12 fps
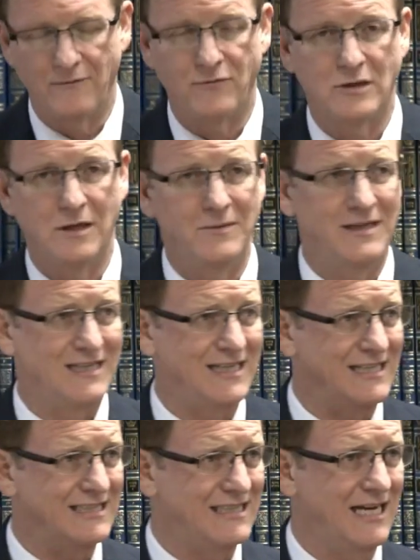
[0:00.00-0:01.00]
If you tell me that the
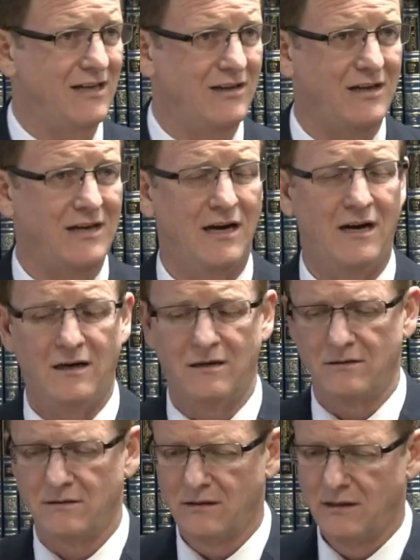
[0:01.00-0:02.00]
gazelle and the
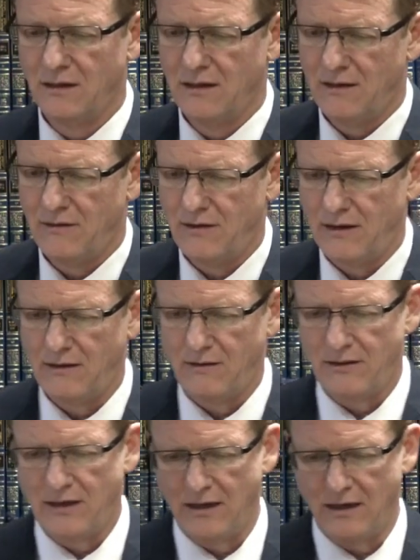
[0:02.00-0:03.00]
heart,
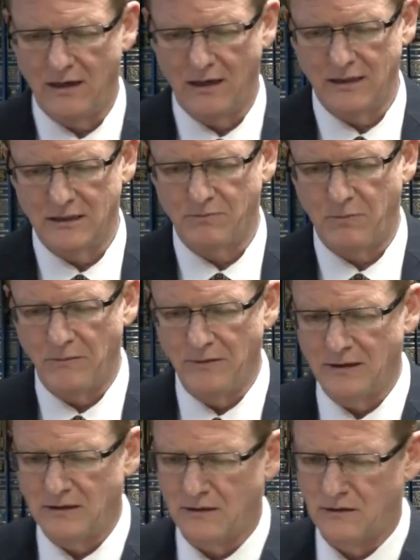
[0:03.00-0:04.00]
it's
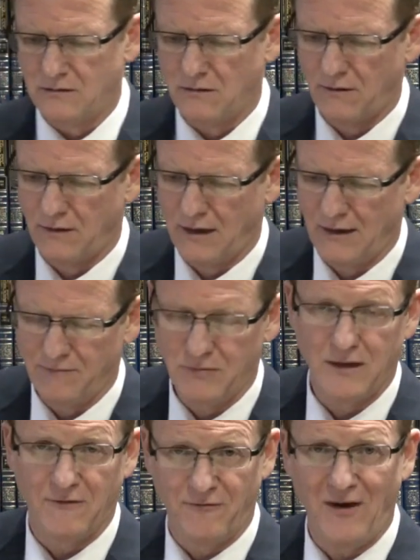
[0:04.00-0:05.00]
permitted,
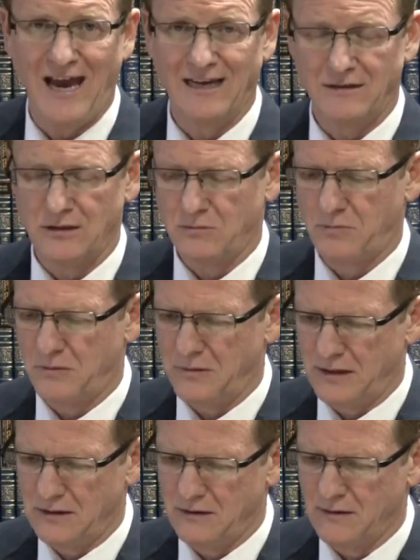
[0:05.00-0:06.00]
the fat is
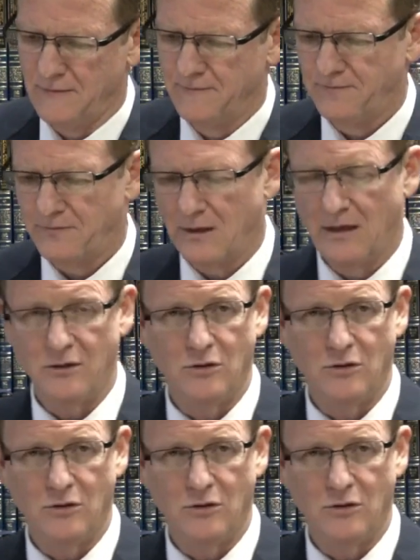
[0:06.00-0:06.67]
permitted, and